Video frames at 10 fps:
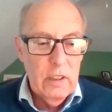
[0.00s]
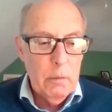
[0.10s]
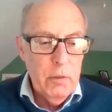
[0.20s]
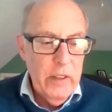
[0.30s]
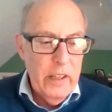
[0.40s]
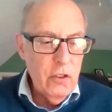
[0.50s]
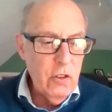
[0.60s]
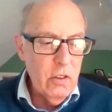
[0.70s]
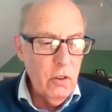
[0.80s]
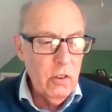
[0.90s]

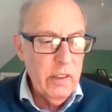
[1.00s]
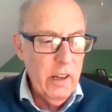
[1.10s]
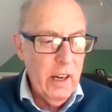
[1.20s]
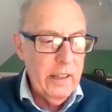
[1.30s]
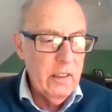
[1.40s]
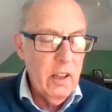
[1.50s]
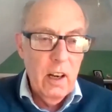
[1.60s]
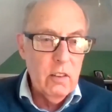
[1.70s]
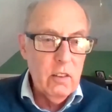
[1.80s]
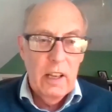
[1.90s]
deprivation early on
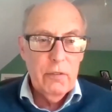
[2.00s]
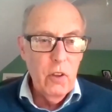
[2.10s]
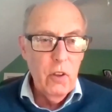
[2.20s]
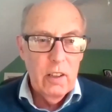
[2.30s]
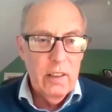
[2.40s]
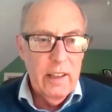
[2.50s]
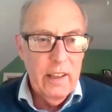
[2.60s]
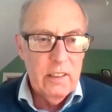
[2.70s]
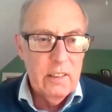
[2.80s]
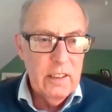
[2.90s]
are lifelong
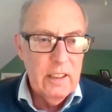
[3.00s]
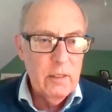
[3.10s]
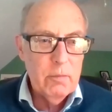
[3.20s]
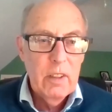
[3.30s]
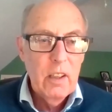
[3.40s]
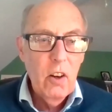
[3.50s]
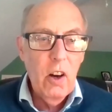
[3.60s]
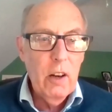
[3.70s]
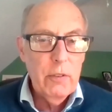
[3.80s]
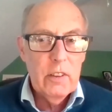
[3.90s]
and
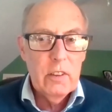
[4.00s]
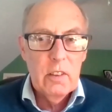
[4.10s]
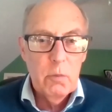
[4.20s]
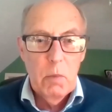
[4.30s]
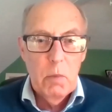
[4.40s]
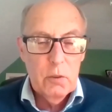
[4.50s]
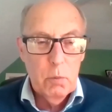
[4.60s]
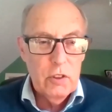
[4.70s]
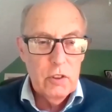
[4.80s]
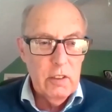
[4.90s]
often much
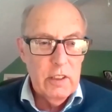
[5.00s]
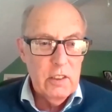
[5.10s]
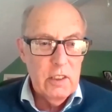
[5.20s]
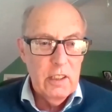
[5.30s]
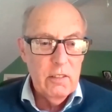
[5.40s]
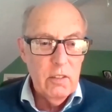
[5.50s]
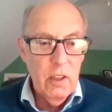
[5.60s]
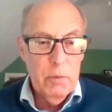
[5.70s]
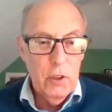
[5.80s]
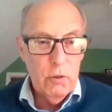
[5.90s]
more serious than
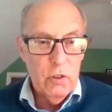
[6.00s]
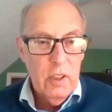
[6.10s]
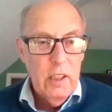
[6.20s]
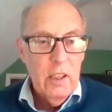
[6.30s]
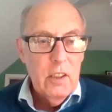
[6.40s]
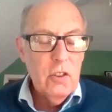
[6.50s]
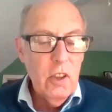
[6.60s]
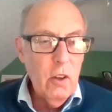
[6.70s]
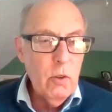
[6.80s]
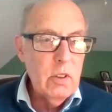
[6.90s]
abuse.
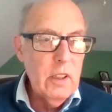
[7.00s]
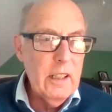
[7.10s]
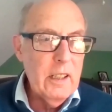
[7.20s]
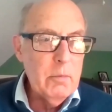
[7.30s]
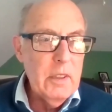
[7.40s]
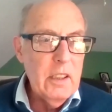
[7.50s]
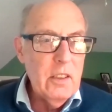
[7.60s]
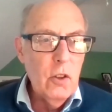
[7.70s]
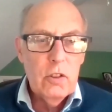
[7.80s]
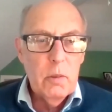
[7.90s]
So
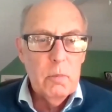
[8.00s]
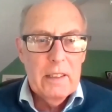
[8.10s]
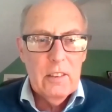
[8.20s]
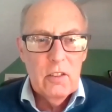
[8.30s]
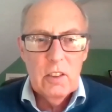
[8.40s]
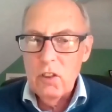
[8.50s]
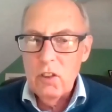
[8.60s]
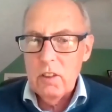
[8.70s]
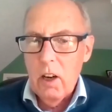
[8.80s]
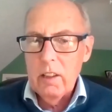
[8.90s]
those are messages
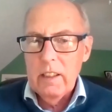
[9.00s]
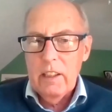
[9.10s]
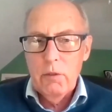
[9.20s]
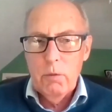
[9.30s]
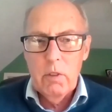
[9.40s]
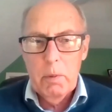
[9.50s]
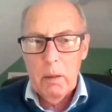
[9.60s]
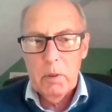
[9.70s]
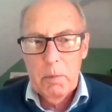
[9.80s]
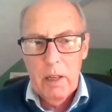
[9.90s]
just hard to get through in a
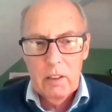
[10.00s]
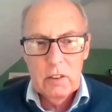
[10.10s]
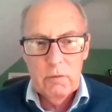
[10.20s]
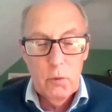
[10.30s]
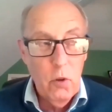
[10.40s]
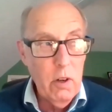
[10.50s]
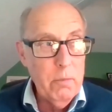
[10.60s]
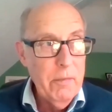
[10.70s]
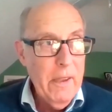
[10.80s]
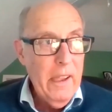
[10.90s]
public policy
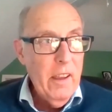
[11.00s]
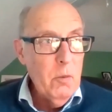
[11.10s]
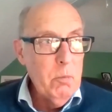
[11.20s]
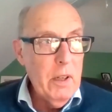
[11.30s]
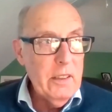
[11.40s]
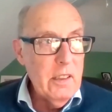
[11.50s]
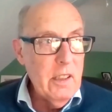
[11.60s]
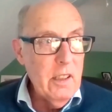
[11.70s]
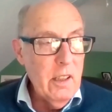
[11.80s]
forum, but